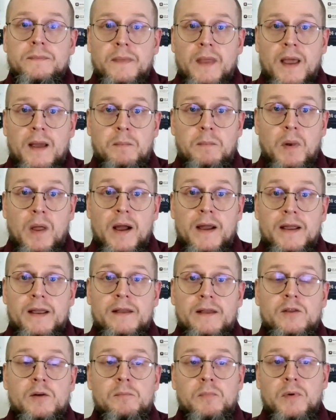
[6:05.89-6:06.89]
apply
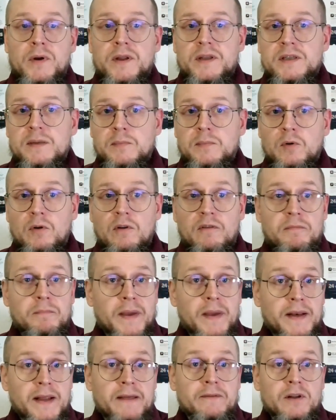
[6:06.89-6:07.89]
the principle of
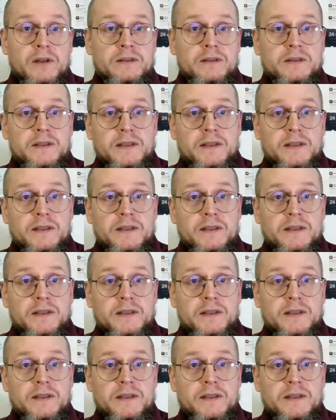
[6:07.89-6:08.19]
benevolent